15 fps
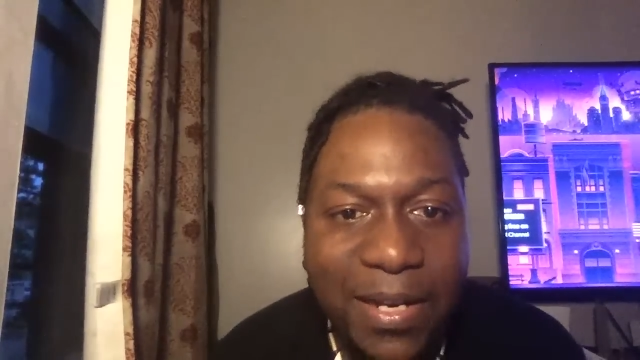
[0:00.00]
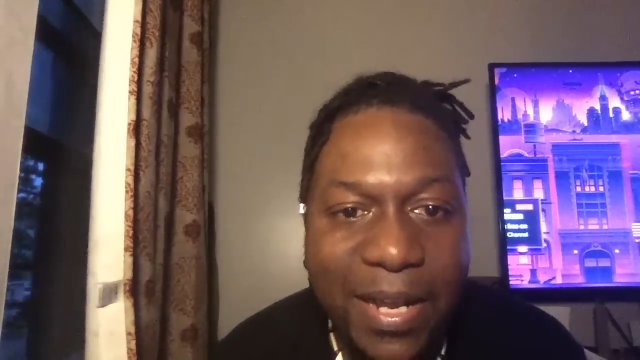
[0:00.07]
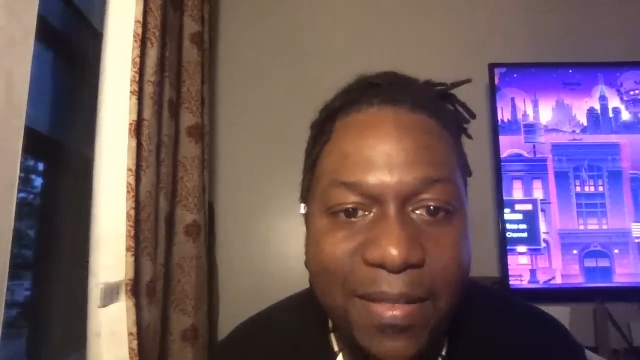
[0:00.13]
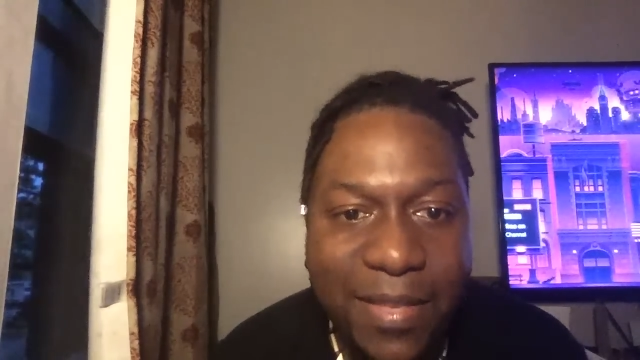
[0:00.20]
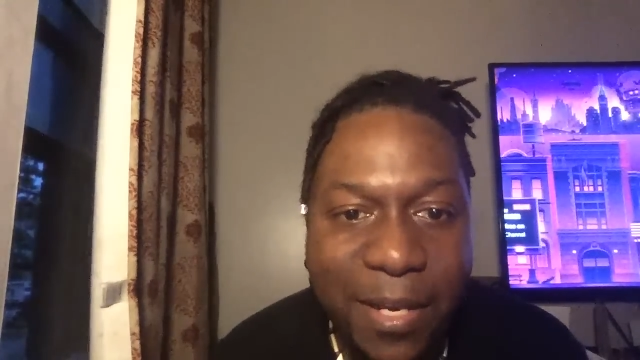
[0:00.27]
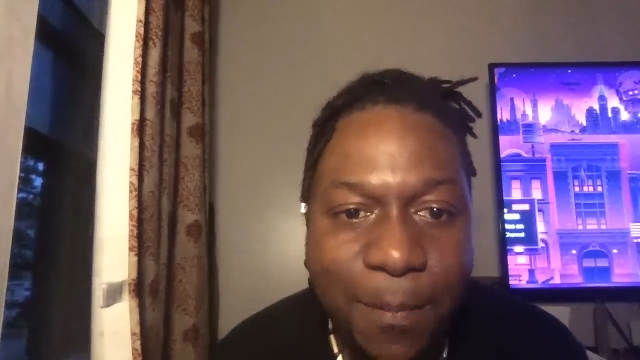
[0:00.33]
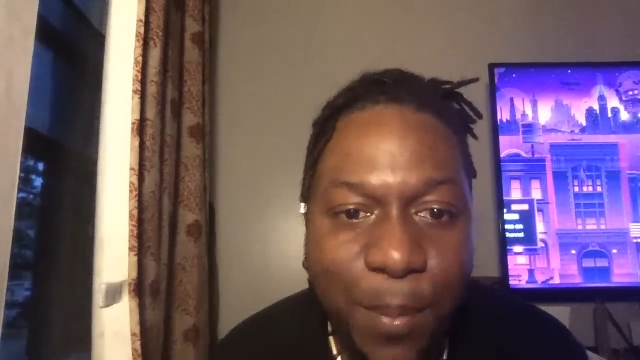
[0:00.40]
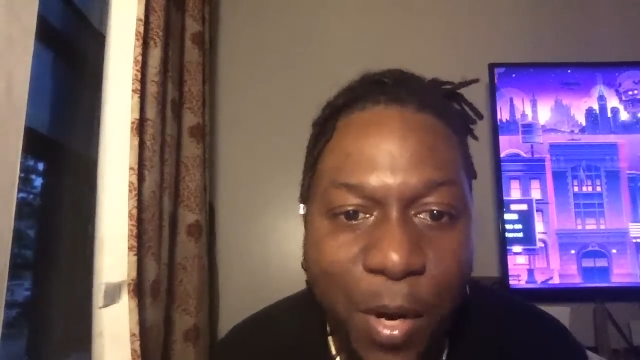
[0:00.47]
that
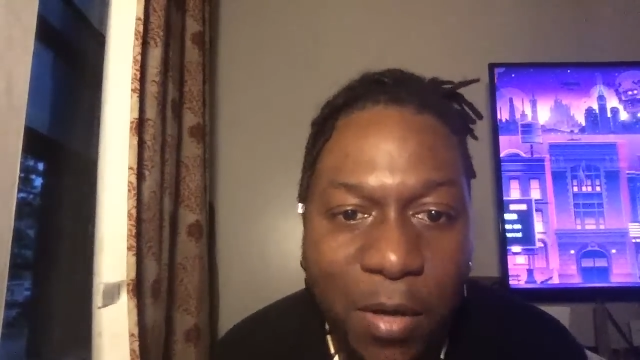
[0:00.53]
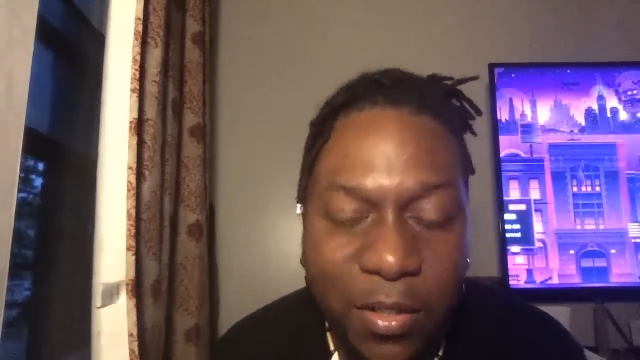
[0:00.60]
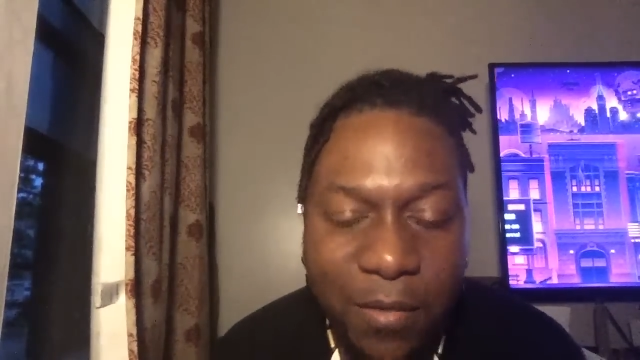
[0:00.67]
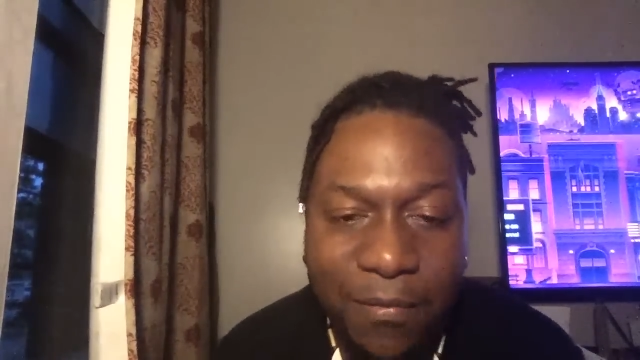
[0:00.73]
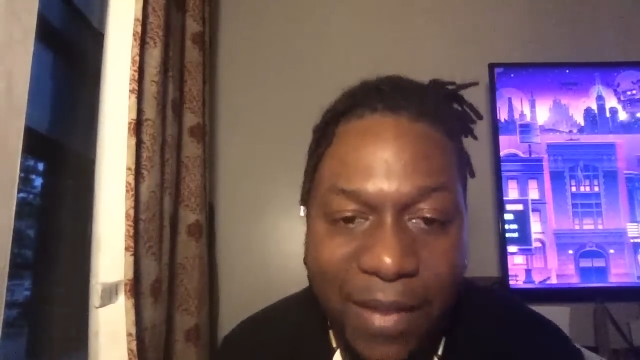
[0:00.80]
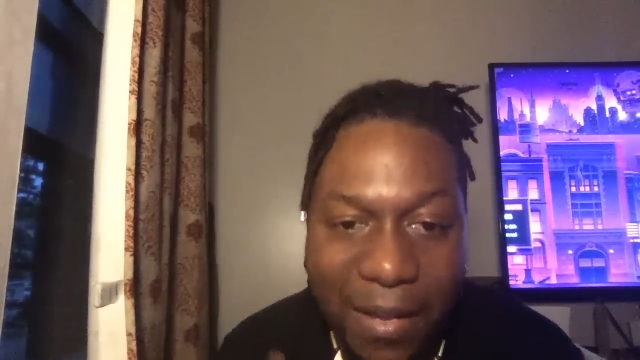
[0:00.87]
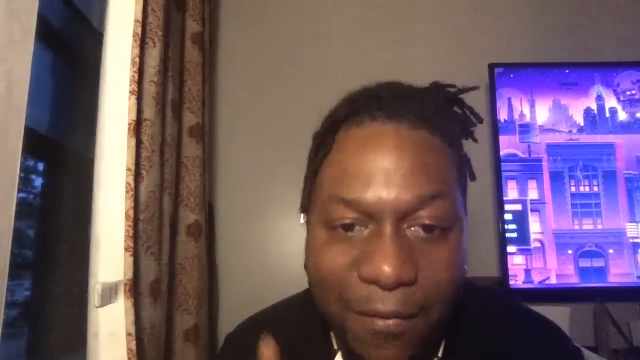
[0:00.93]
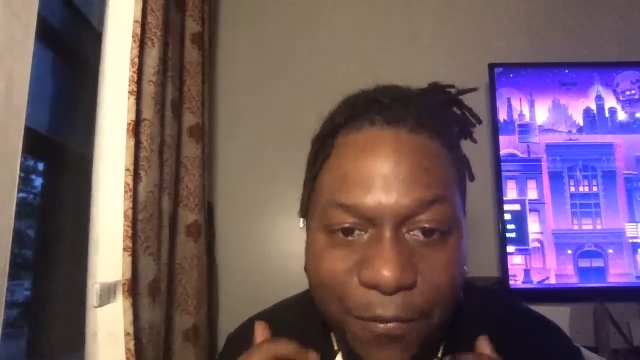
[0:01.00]
take part
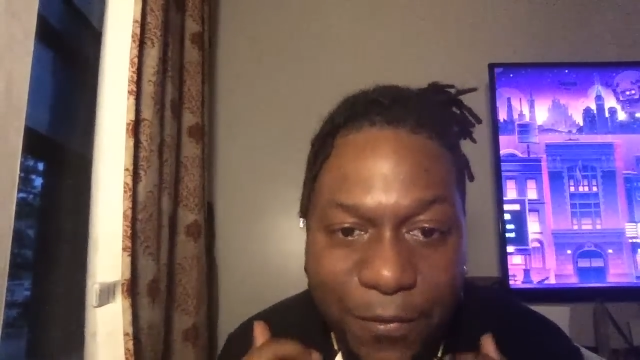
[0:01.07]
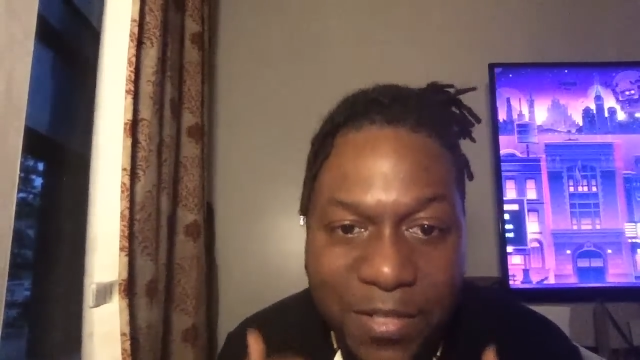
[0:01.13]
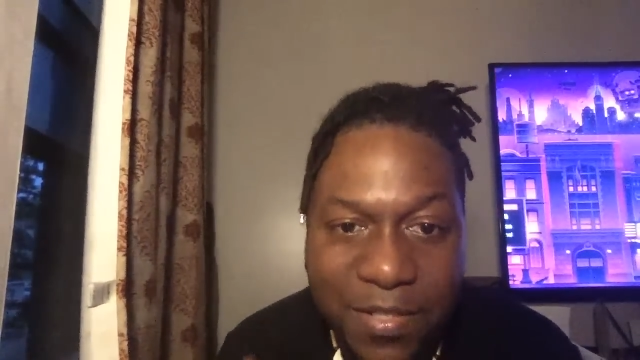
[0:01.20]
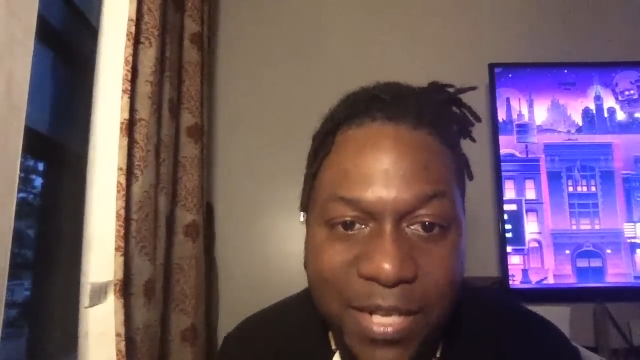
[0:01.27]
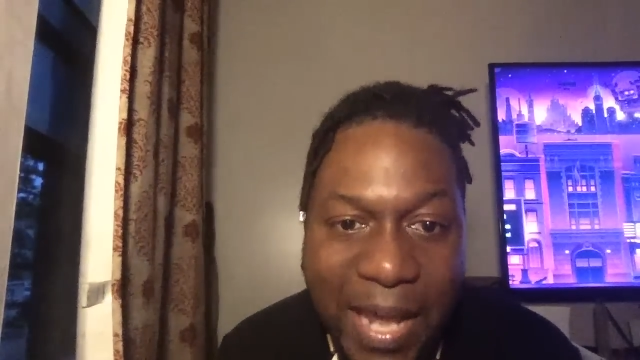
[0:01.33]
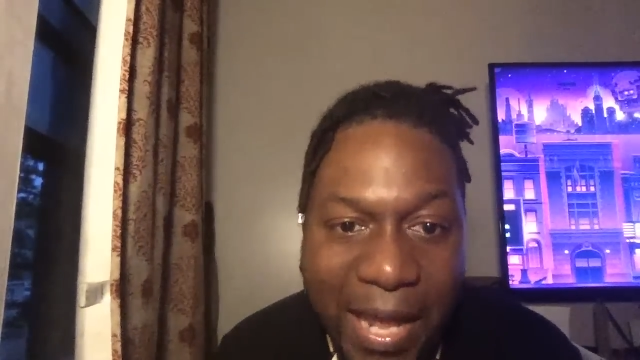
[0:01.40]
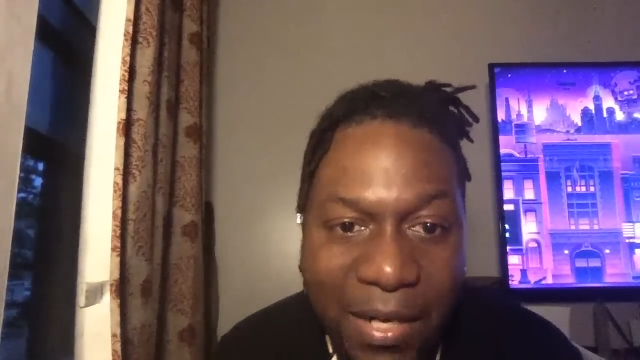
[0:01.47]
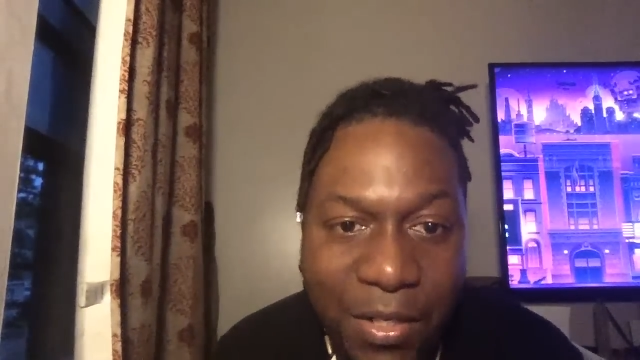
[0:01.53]
of our
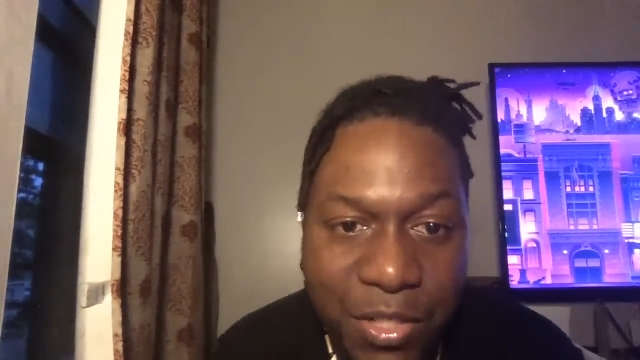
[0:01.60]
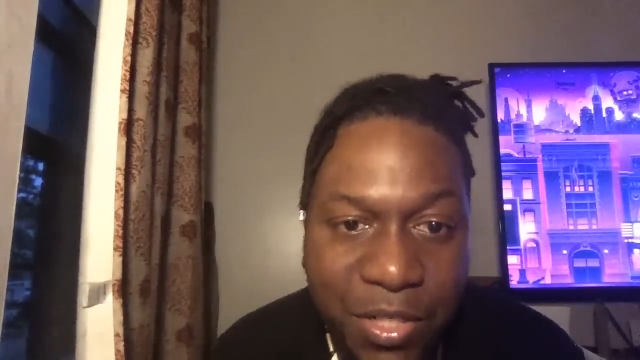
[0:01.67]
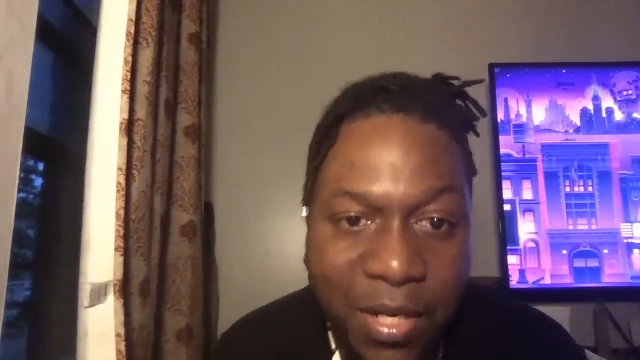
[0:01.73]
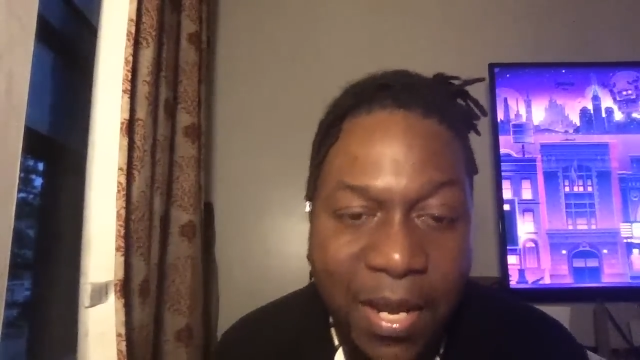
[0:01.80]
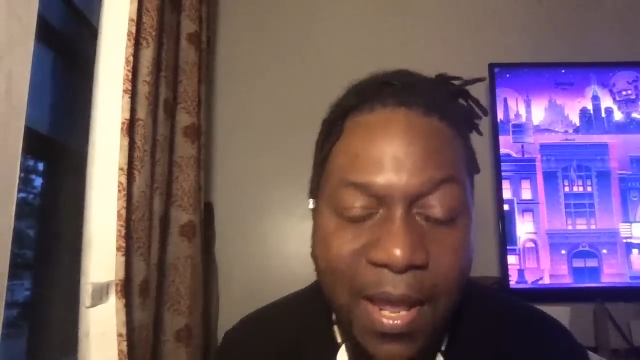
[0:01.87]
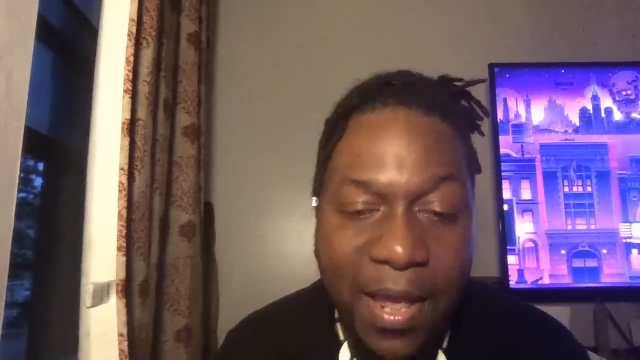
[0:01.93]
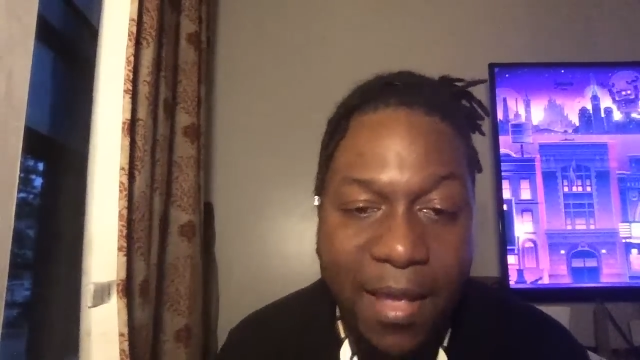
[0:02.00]
physiology,